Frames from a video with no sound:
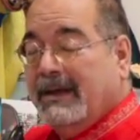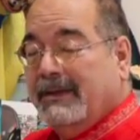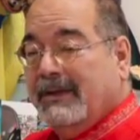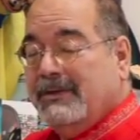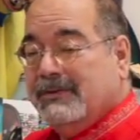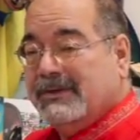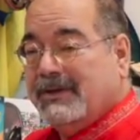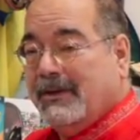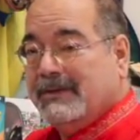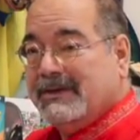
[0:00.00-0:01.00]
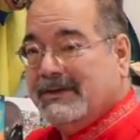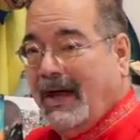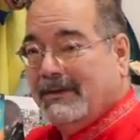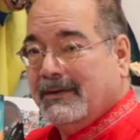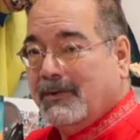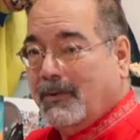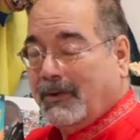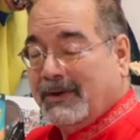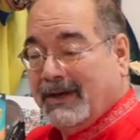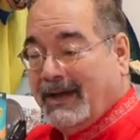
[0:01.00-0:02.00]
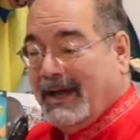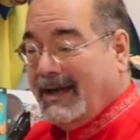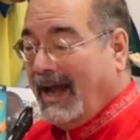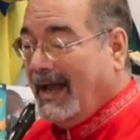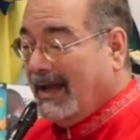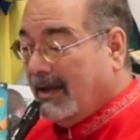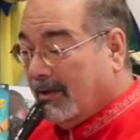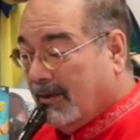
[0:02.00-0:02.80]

then use a tone that's not in the chord, an A,